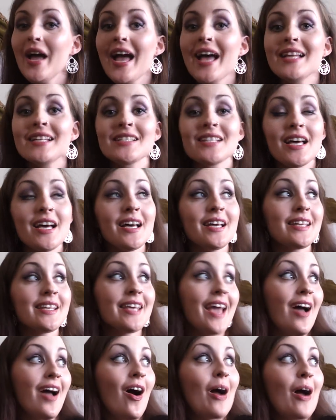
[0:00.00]
and
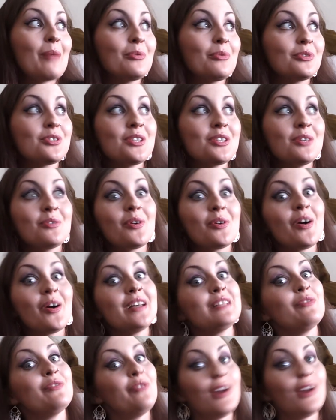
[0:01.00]
yeah, I will see you guys
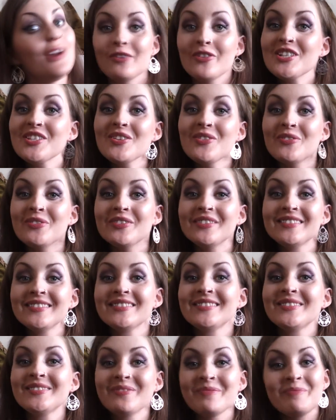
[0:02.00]
very, very soon.
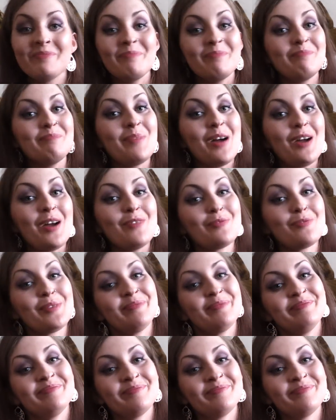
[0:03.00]
Bye everyone.